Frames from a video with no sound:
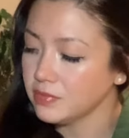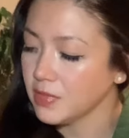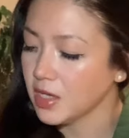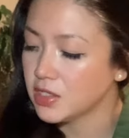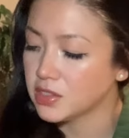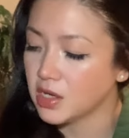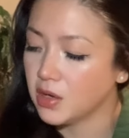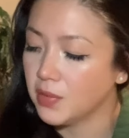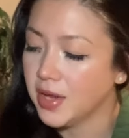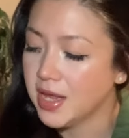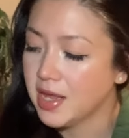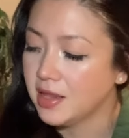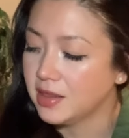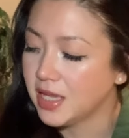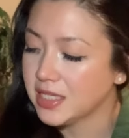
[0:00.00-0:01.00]
So
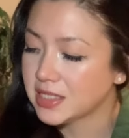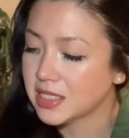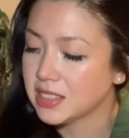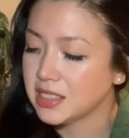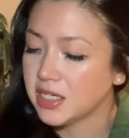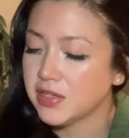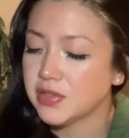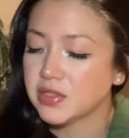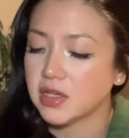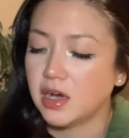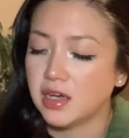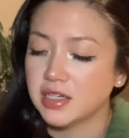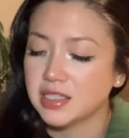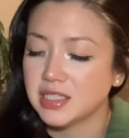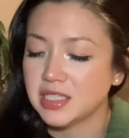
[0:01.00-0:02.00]
let's continue
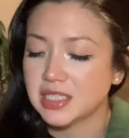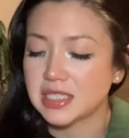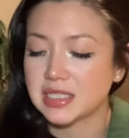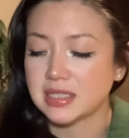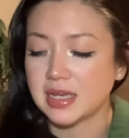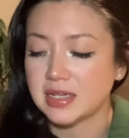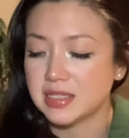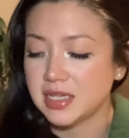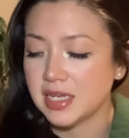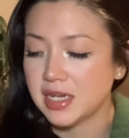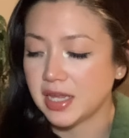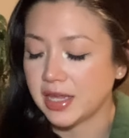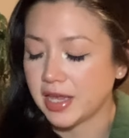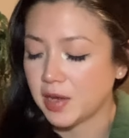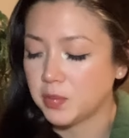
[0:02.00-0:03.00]
on in the extended
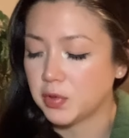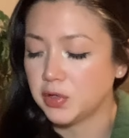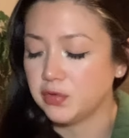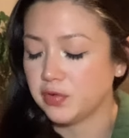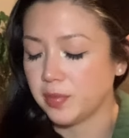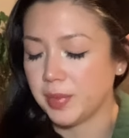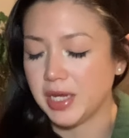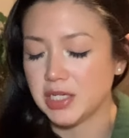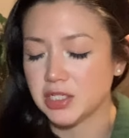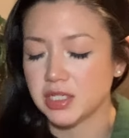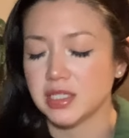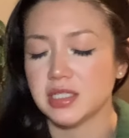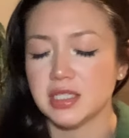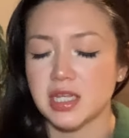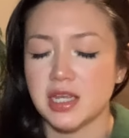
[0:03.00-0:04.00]
and get more information,
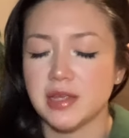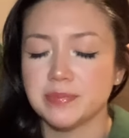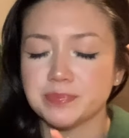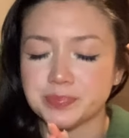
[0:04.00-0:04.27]
see